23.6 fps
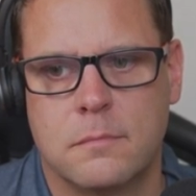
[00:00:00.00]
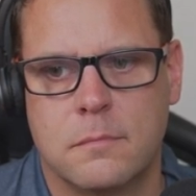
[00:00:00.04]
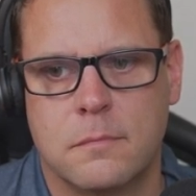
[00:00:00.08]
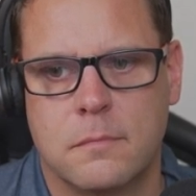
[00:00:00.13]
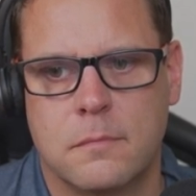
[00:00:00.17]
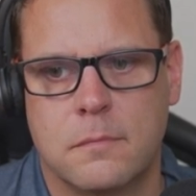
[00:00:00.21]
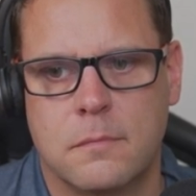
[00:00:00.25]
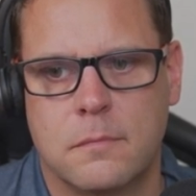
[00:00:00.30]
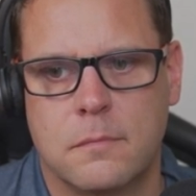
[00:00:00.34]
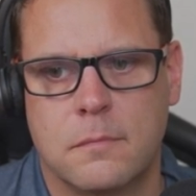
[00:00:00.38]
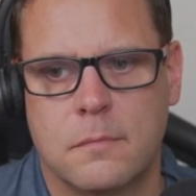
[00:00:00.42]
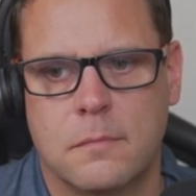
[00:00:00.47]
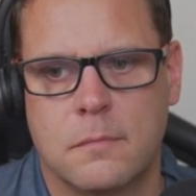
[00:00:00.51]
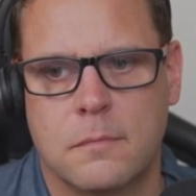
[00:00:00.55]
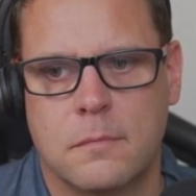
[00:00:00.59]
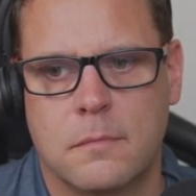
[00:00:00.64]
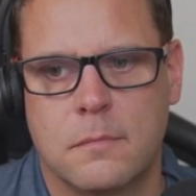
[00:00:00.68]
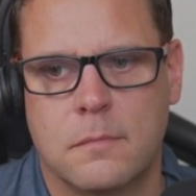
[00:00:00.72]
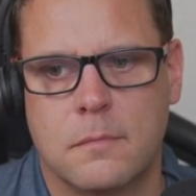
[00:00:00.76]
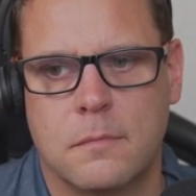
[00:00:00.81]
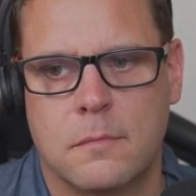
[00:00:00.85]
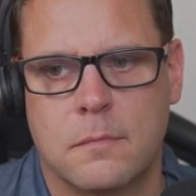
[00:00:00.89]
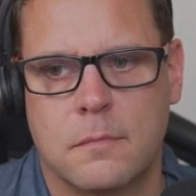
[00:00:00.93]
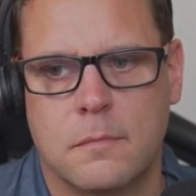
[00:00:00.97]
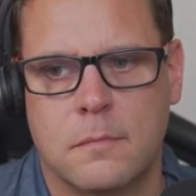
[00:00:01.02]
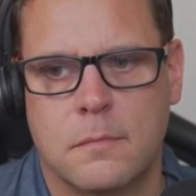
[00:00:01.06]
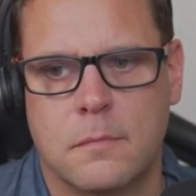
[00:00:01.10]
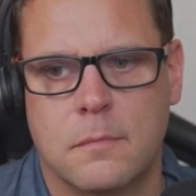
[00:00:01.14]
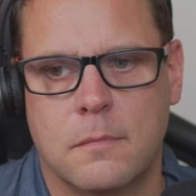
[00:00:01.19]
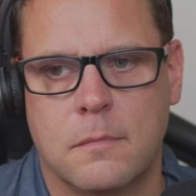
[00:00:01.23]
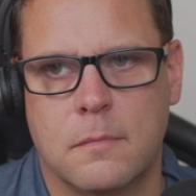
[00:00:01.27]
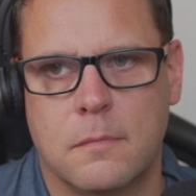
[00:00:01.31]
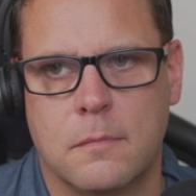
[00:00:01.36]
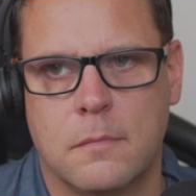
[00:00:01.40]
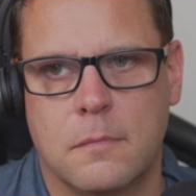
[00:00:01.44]

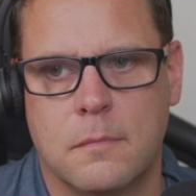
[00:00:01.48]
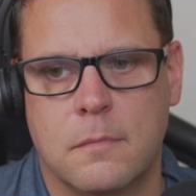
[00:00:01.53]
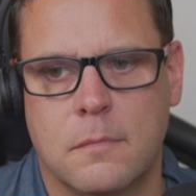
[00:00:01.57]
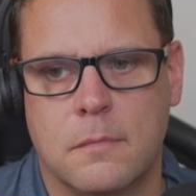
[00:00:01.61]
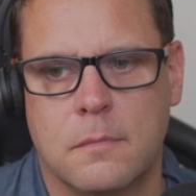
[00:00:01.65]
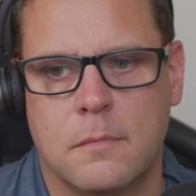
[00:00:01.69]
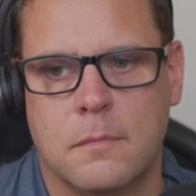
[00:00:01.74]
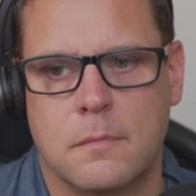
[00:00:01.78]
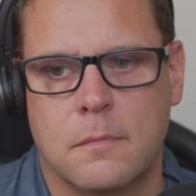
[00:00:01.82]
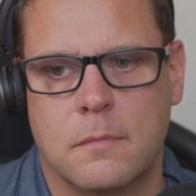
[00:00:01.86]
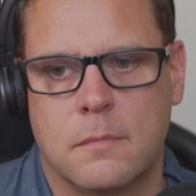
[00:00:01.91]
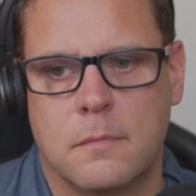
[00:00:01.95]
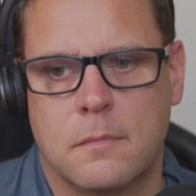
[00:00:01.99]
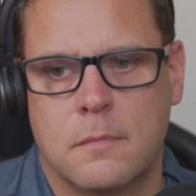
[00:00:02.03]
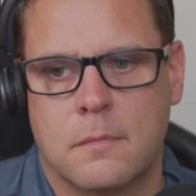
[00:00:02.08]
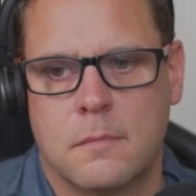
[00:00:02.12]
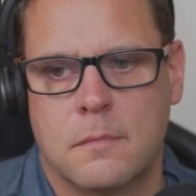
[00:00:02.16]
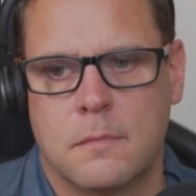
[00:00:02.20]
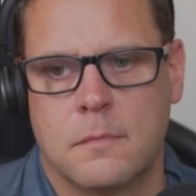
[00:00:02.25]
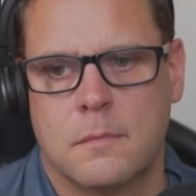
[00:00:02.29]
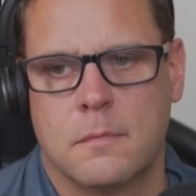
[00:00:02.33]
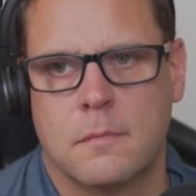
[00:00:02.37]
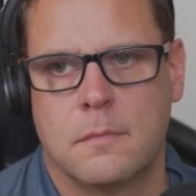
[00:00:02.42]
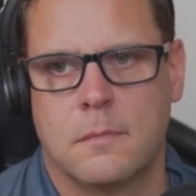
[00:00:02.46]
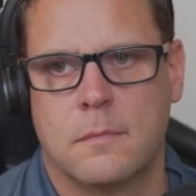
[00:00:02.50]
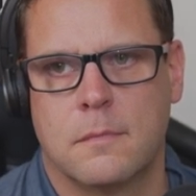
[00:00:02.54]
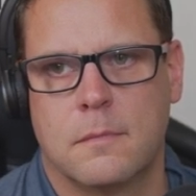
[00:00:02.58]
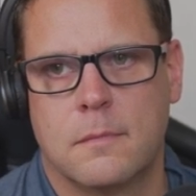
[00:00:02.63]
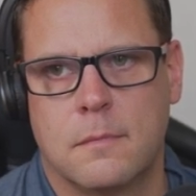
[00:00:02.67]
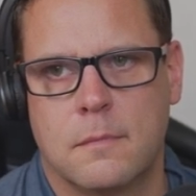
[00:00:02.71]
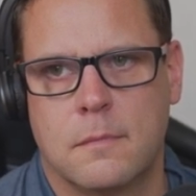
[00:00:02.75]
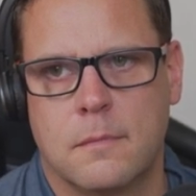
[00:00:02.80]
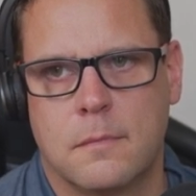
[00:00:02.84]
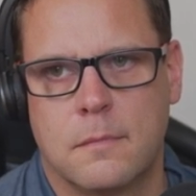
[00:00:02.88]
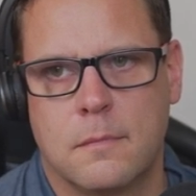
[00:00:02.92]

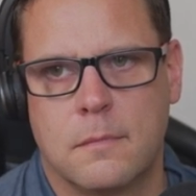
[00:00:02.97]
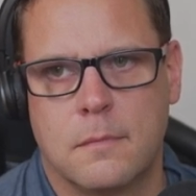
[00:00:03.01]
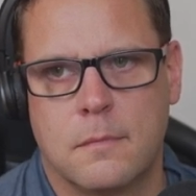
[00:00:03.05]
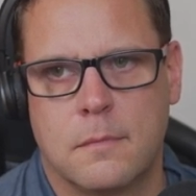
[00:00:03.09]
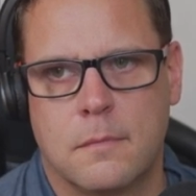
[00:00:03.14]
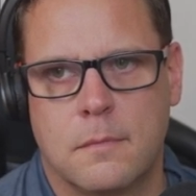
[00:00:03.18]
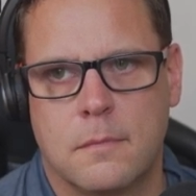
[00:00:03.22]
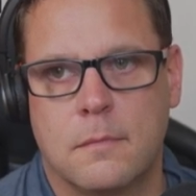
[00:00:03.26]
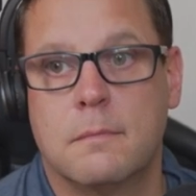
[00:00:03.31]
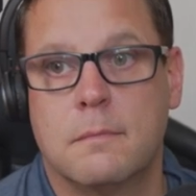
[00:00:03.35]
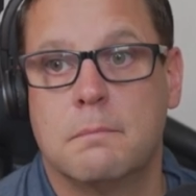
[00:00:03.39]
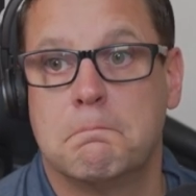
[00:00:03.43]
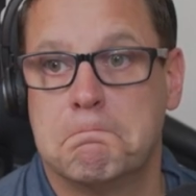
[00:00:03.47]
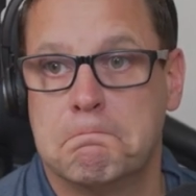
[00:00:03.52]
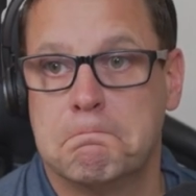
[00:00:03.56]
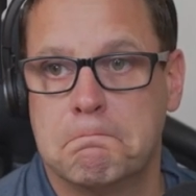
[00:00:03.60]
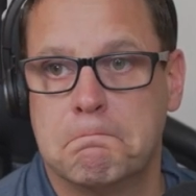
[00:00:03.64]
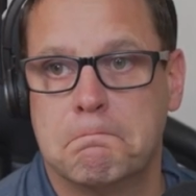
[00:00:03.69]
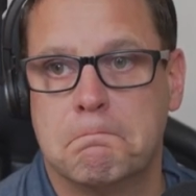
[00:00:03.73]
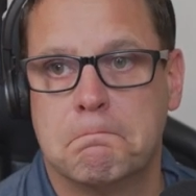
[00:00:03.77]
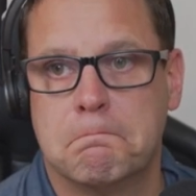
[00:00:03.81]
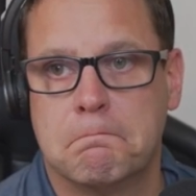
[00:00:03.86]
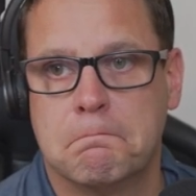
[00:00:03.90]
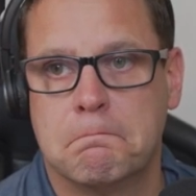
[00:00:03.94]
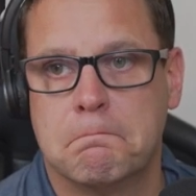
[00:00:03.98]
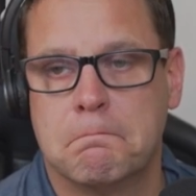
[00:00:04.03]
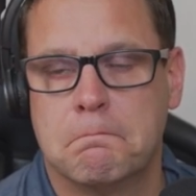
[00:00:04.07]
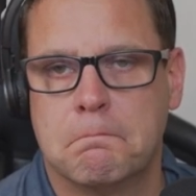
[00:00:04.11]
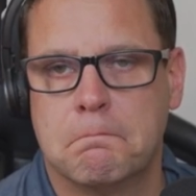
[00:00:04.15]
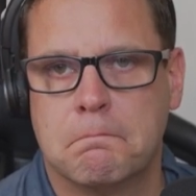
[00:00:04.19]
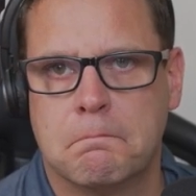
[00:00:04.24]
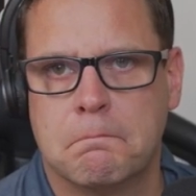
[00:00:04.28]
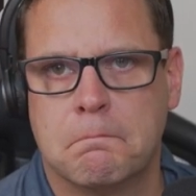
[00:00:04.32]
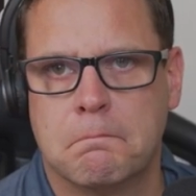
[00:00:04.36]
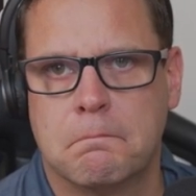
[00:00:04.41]

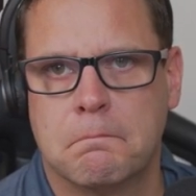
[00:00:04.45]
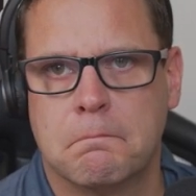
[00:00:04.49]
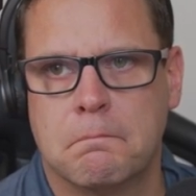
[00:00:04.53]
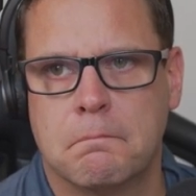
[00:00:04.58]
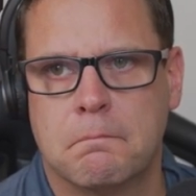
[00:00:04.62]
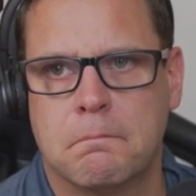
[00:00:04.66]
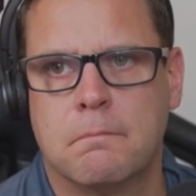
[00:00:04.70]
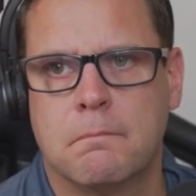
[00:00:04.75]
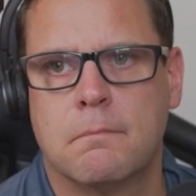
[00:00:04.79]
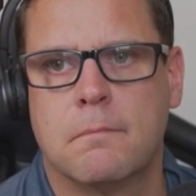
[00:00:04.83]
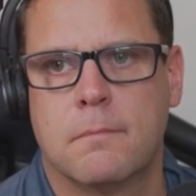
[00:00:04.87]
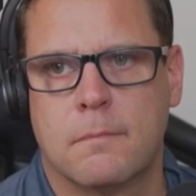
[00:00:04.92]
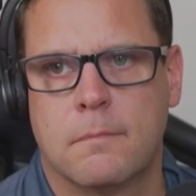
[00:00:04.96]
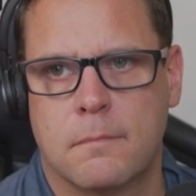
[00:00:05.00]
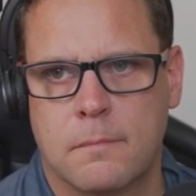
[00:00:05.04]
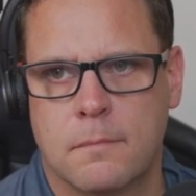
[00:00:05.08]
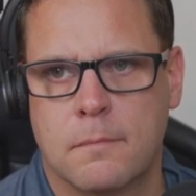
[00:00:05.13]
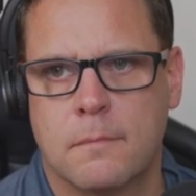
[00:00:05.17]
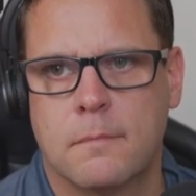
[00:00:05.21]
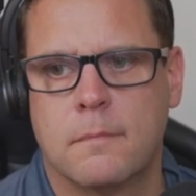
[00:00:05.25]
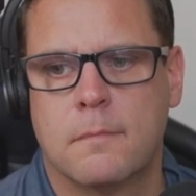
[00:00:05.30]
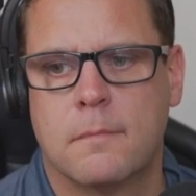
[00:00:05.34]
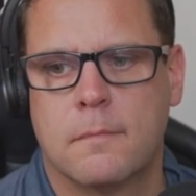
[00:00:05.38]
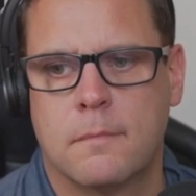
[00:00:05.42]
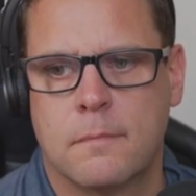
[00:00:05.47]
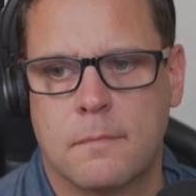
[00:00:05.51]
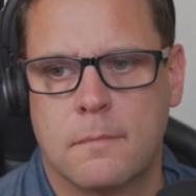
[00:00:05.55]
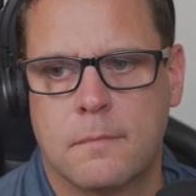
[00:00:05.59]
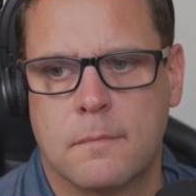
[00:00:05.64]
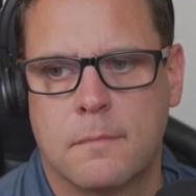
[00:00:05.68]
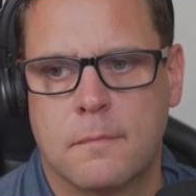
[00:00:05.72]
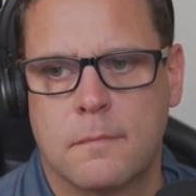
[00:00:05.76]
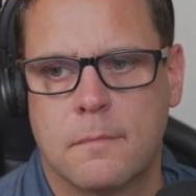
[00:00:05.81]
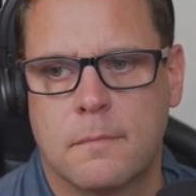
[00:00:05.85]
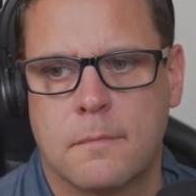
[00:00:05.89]

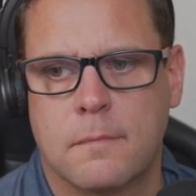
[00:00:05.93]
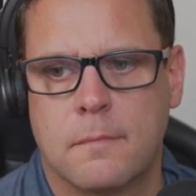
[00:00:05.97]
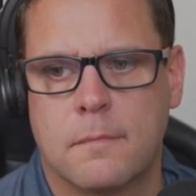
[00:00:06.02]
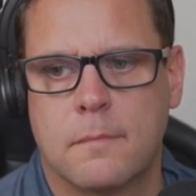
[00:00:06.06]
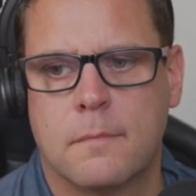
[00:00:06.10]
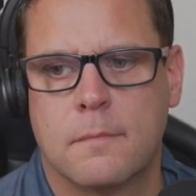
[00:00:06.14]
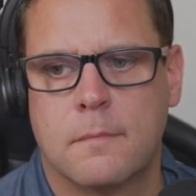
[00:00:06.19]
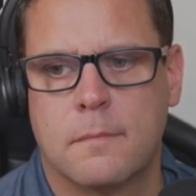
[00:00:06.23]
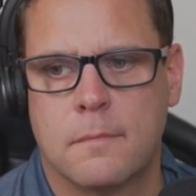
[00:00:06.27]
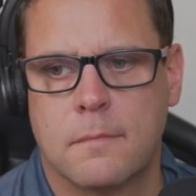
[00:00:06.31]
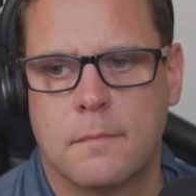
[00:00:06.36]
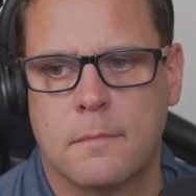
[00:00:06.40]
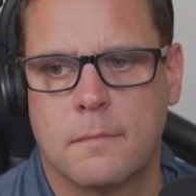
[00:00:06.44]
The person shown says nothing.